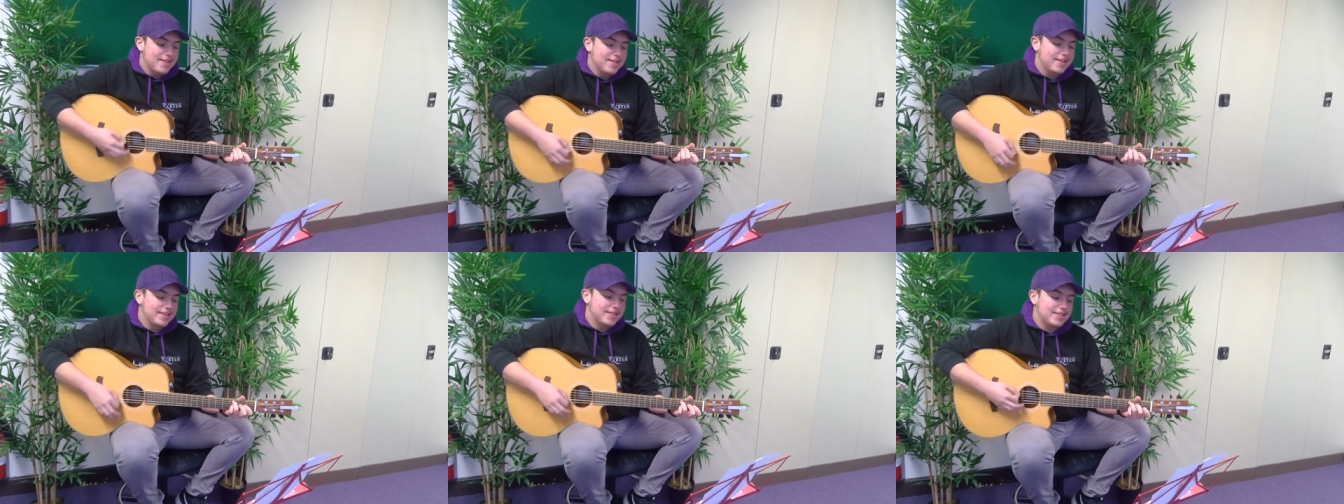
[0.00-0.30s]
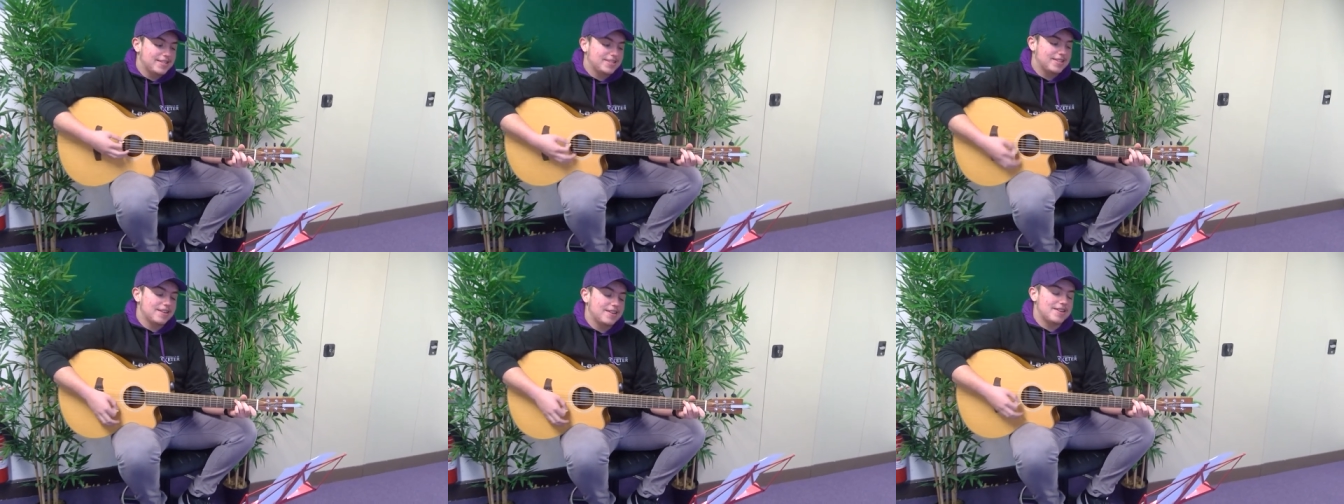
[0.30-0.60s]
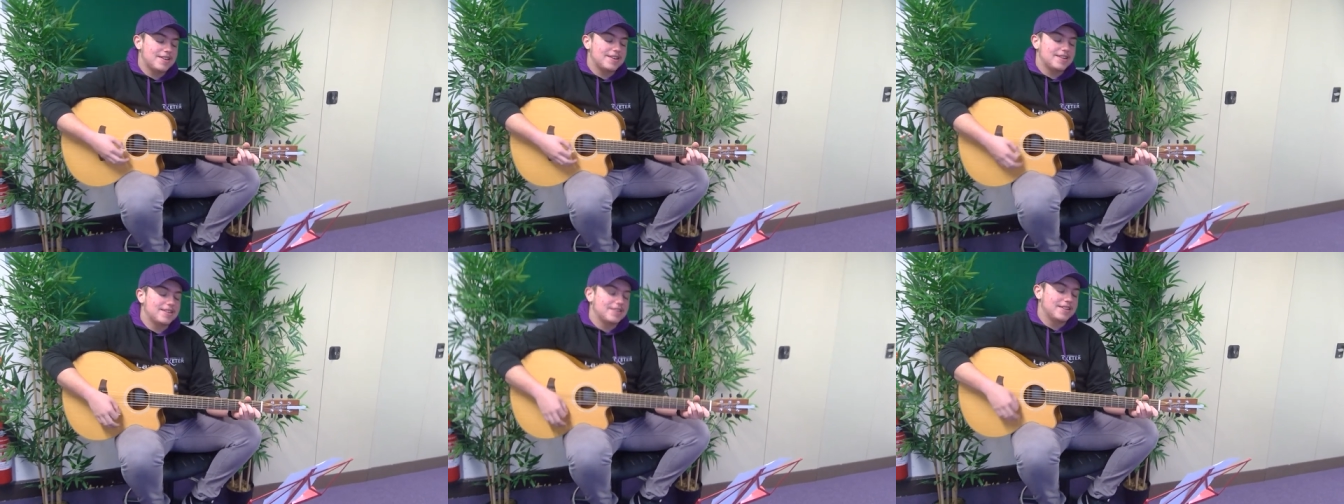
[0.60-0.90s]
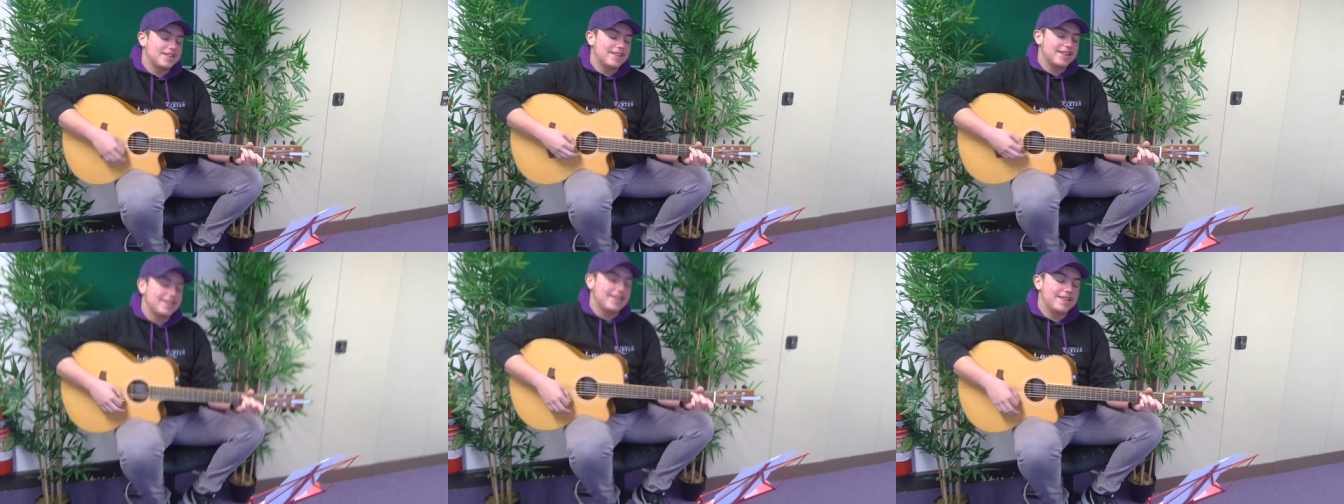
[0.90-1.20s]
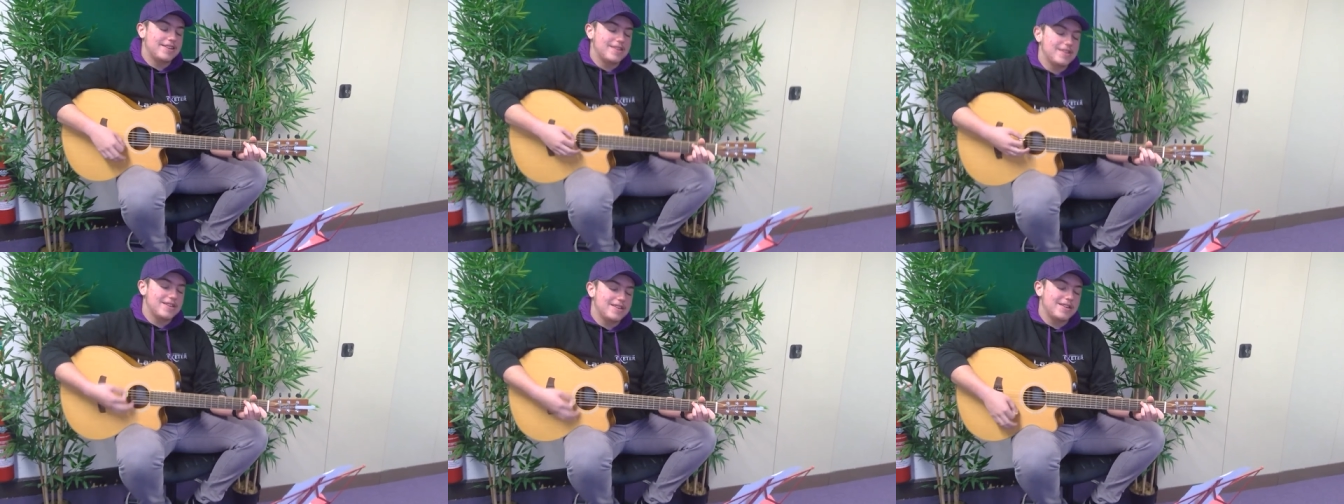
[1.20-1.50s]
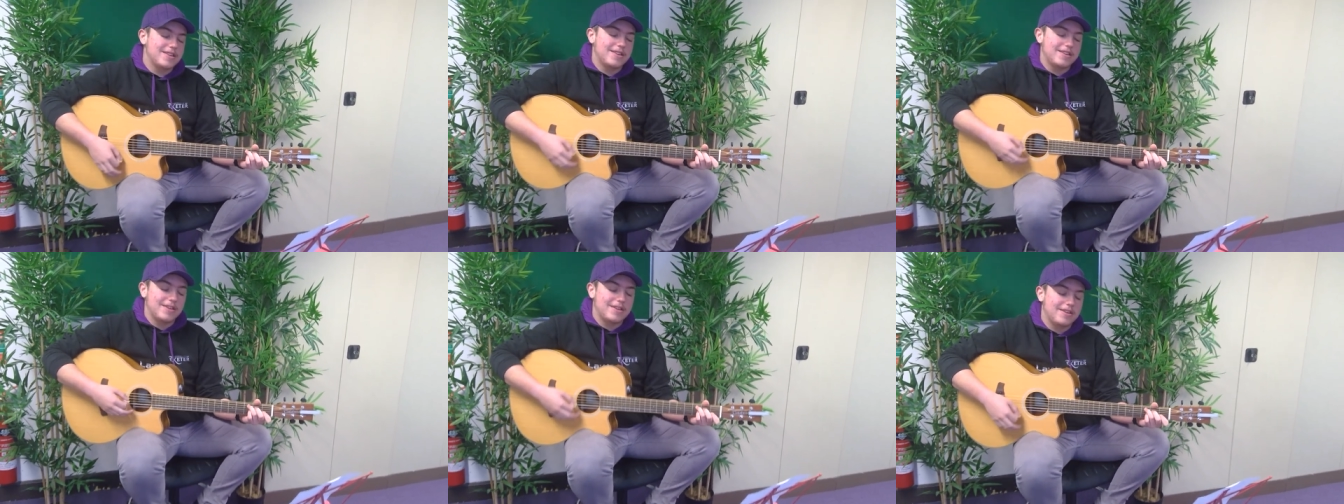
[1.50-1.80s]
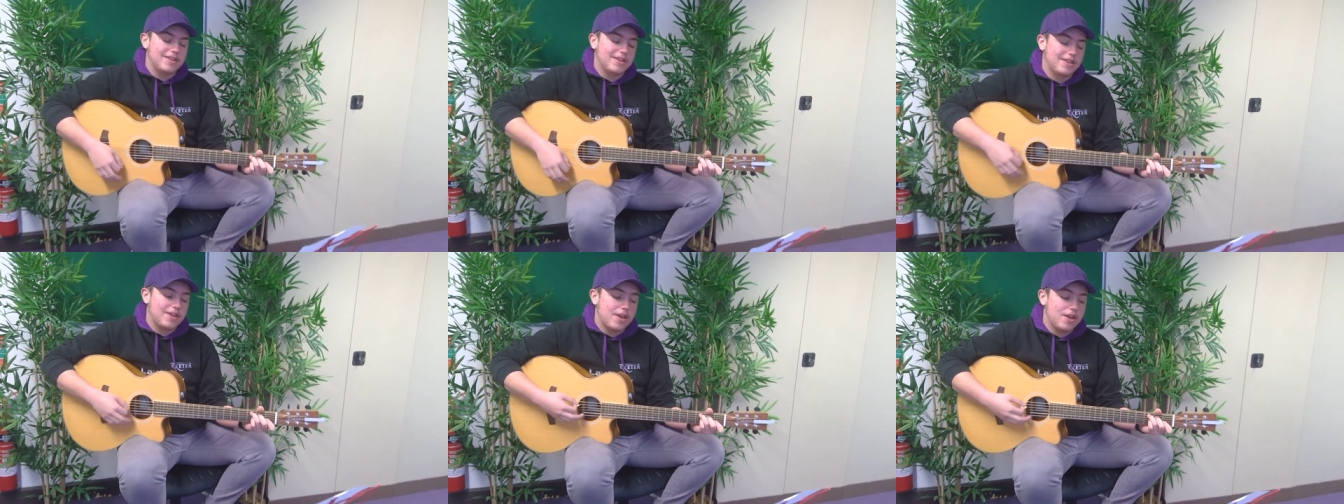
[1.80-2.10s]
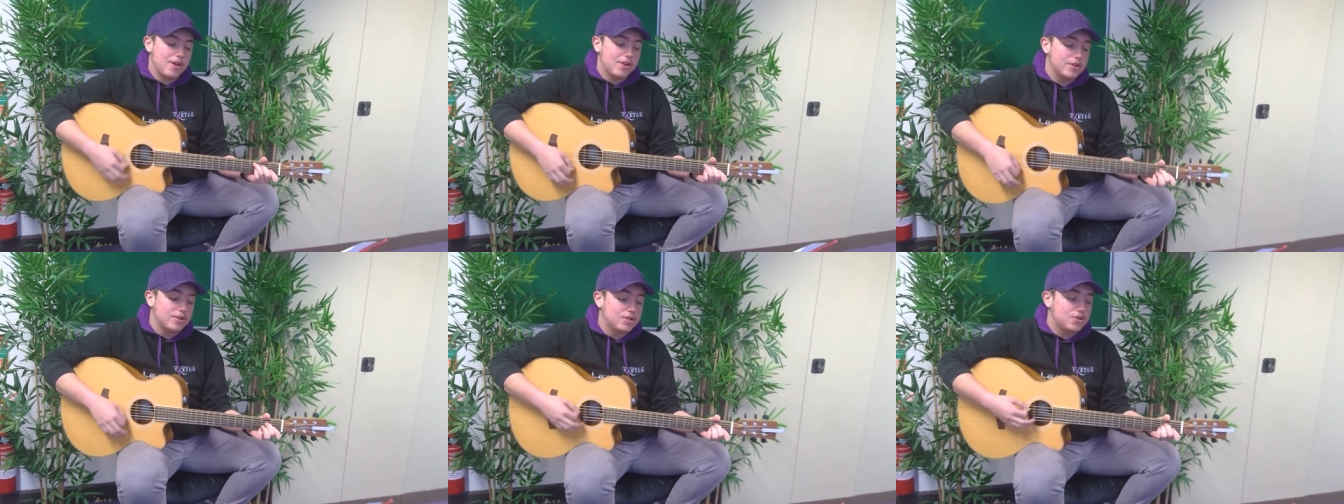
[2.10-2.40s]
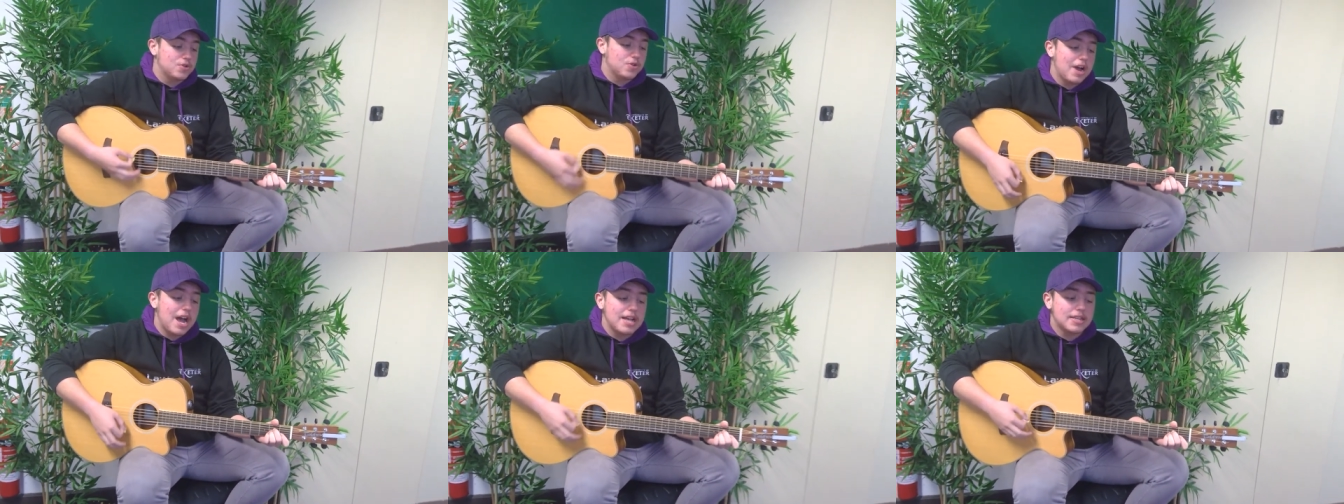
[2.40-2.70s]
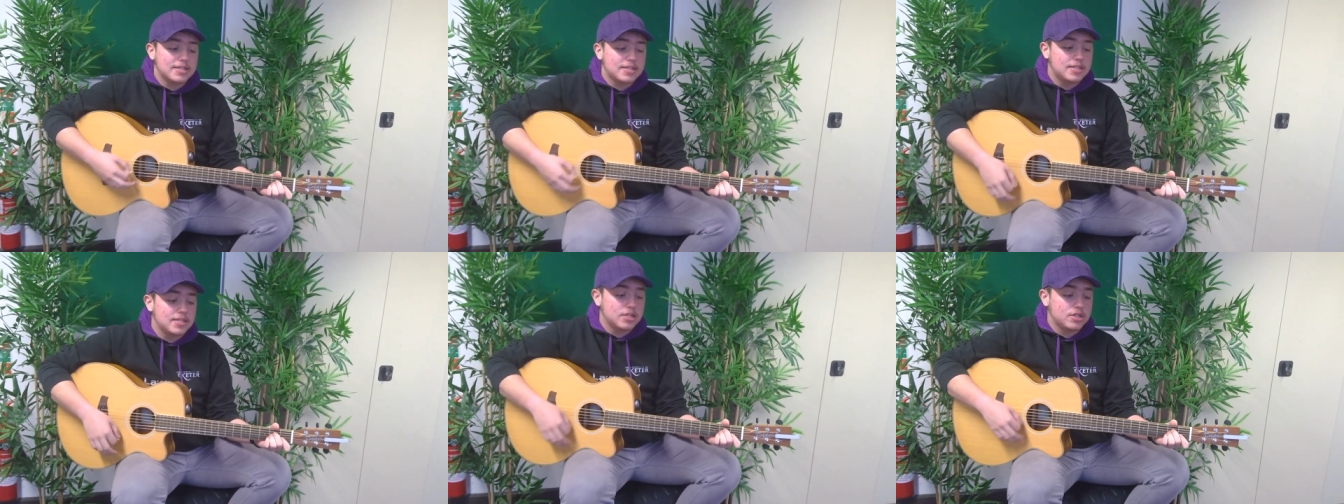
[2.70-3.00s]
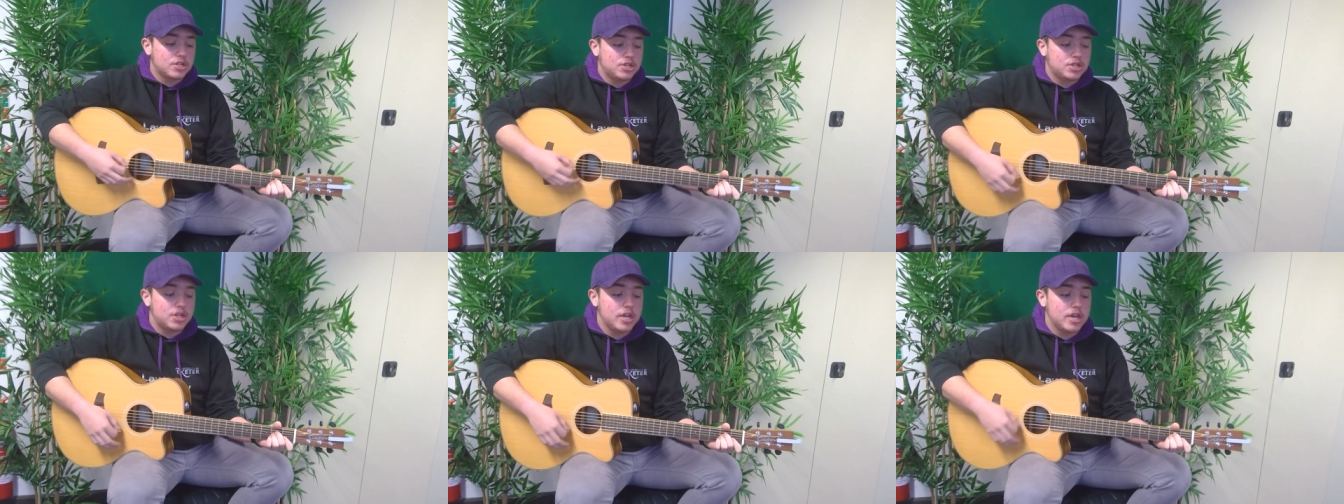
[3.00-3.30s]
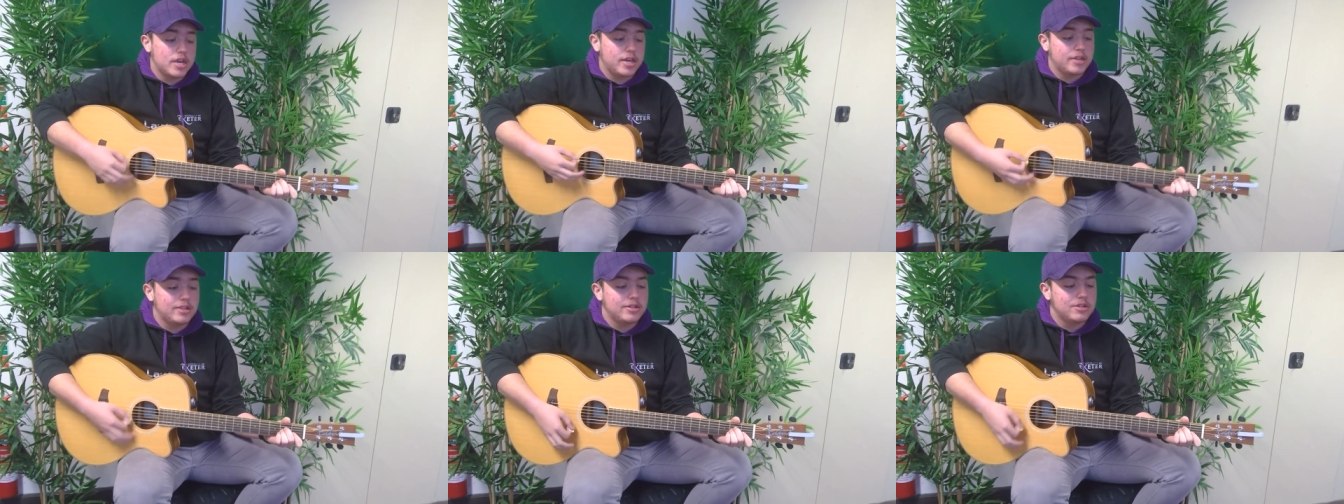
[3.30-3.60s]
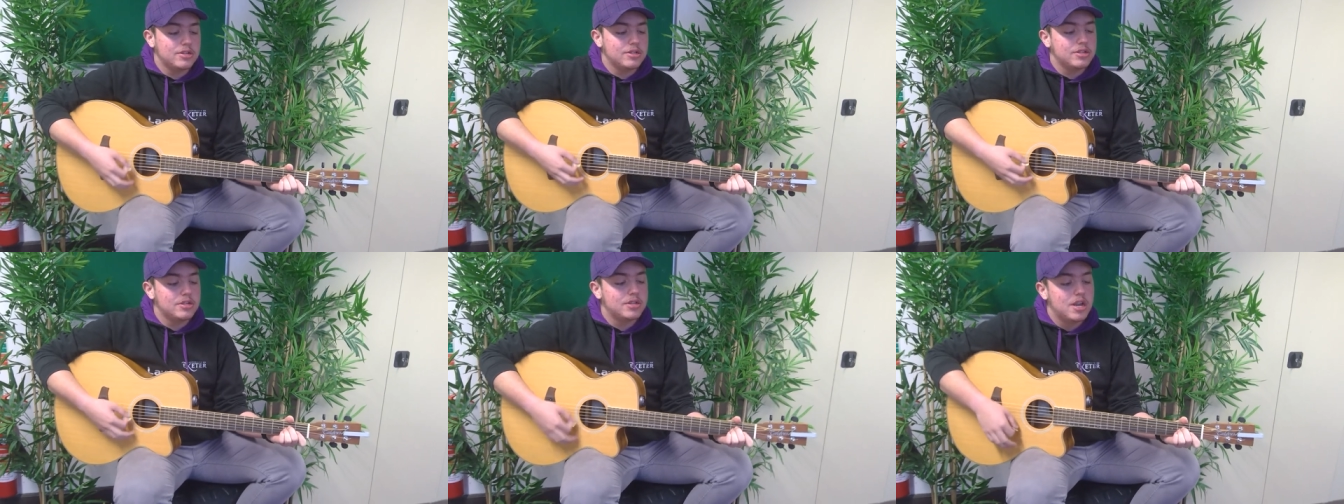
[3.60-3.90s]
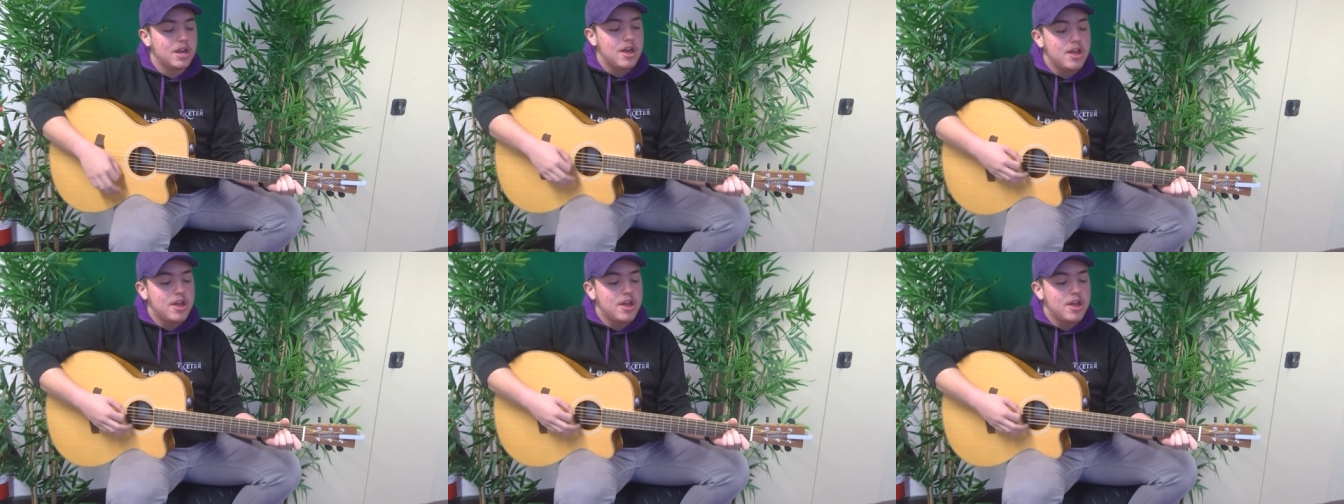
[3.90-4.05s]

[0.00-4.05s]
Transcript: And suddenly a drastic change.